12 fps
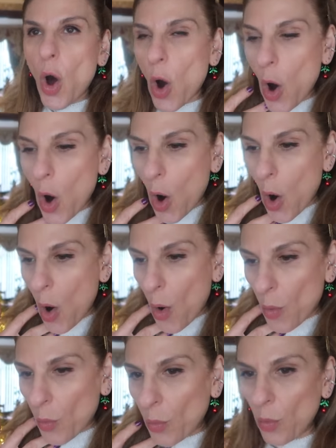Or
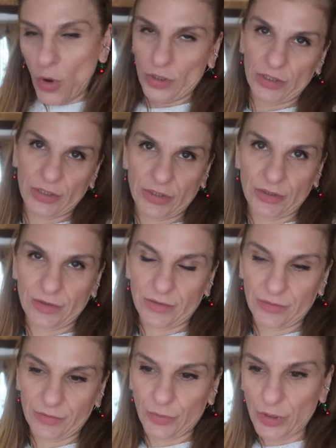what?
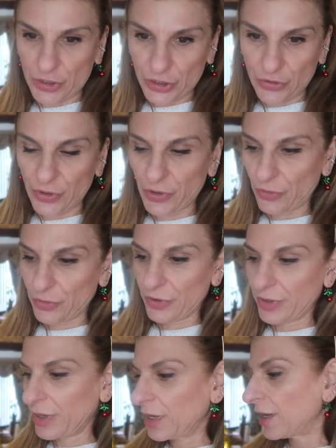What's going on?
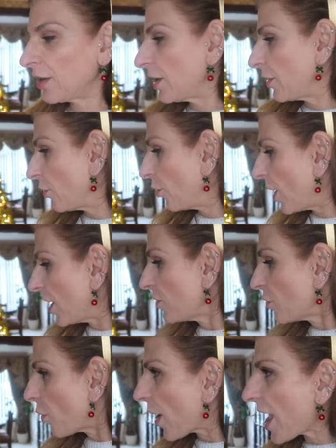
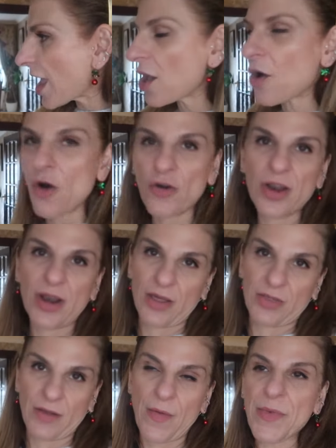One way or
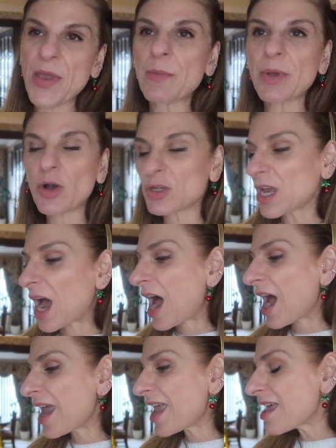another. Because
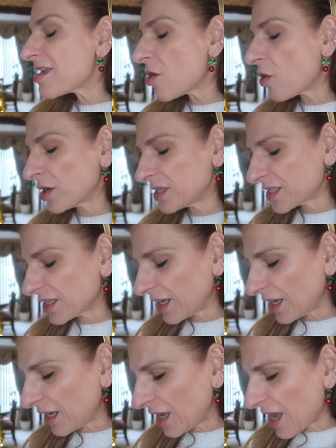I
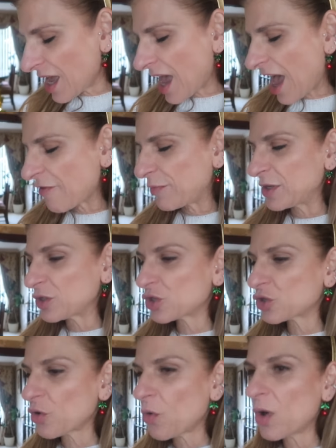honestly have been
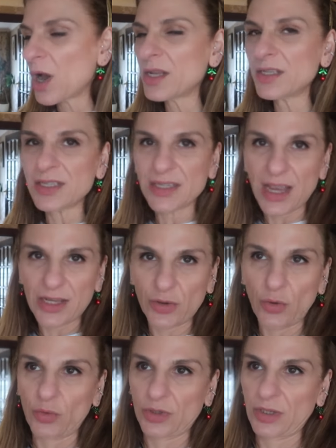so
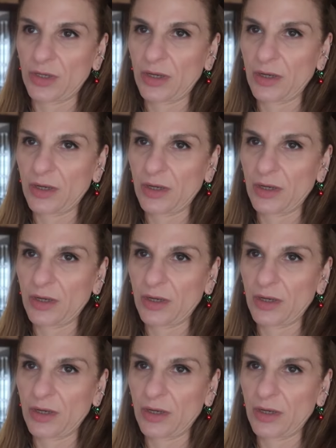unsettled